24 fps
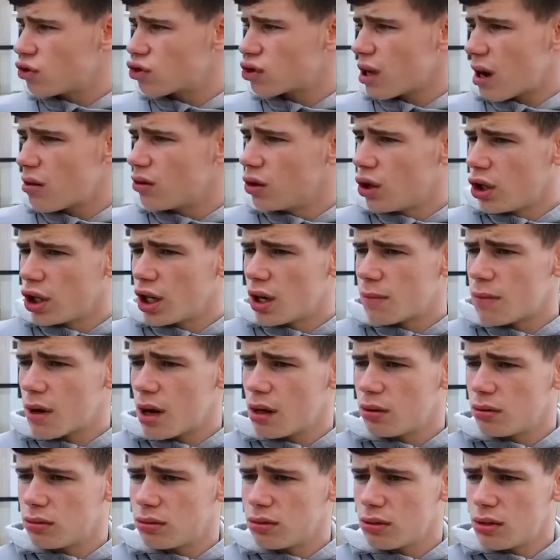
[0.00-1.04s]
Just don't hide it,
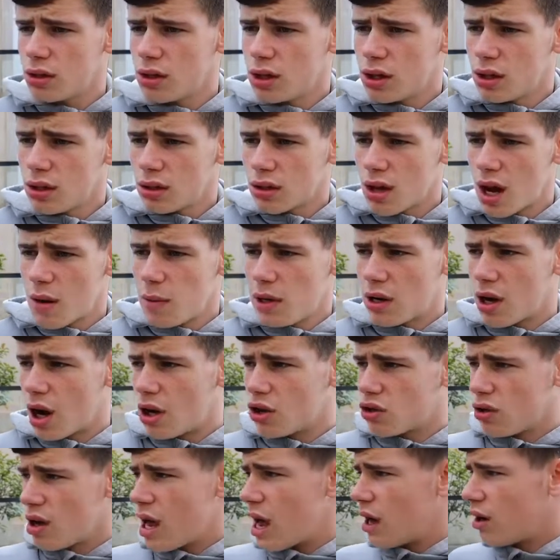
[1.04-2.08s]
bro. Yeah. Get me?
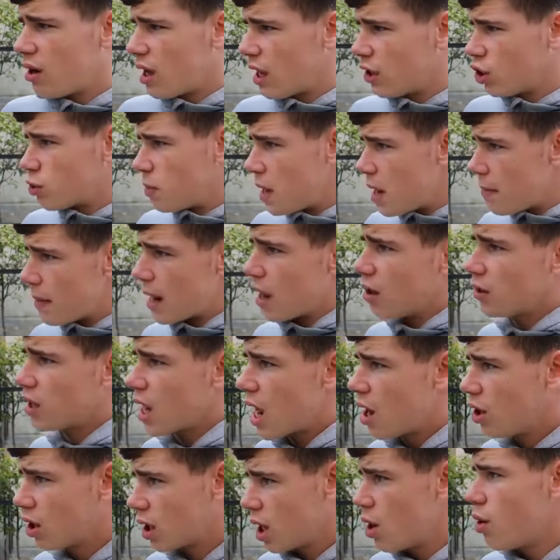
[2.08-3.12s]
Because, yeah, and there's people out
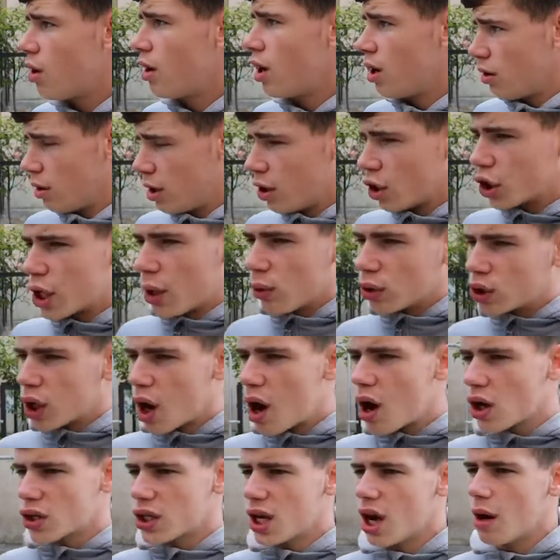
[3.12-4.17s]
there, look, who, who, look, who'll
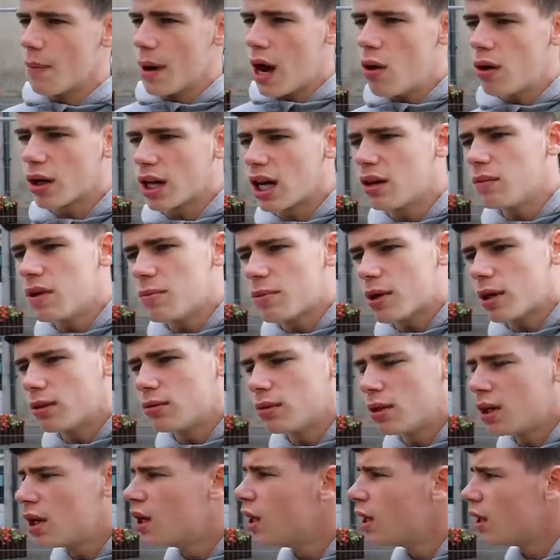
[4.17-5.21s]
talk to you about it, get me,
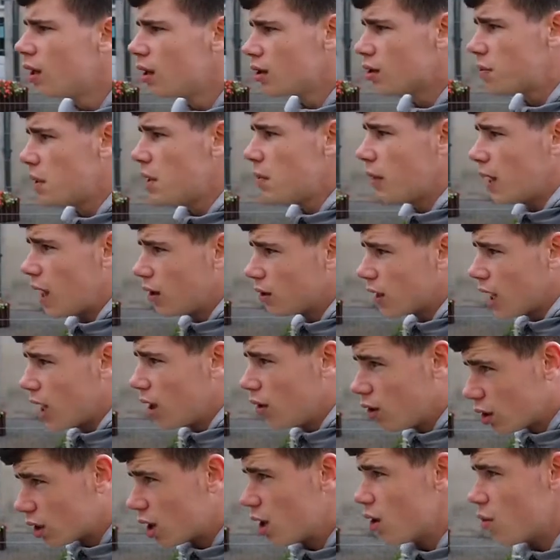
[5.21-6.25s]
bro? Mm. There's people out there
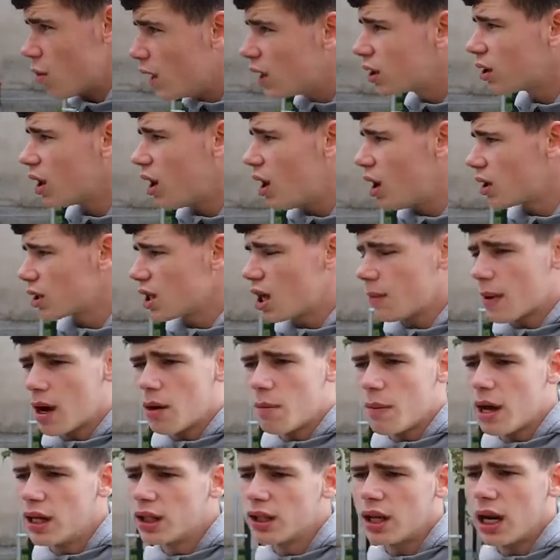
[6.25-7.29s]
who, look, who will talk
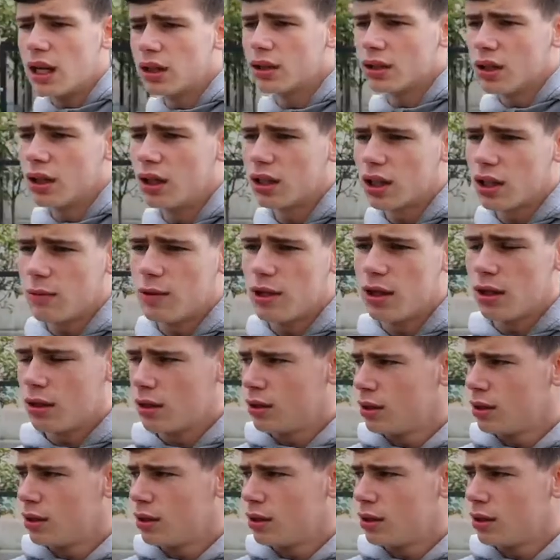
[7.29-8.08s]
about mental health and all, get me?